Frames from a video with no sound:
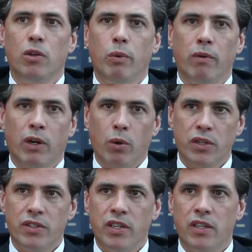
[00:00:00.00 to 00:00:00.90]
we
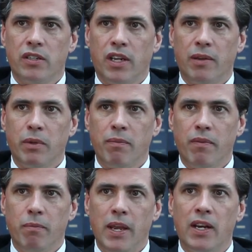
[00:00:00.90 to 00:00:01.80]
request it in a timely
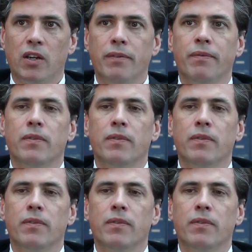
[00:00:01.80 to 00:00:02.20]
manner,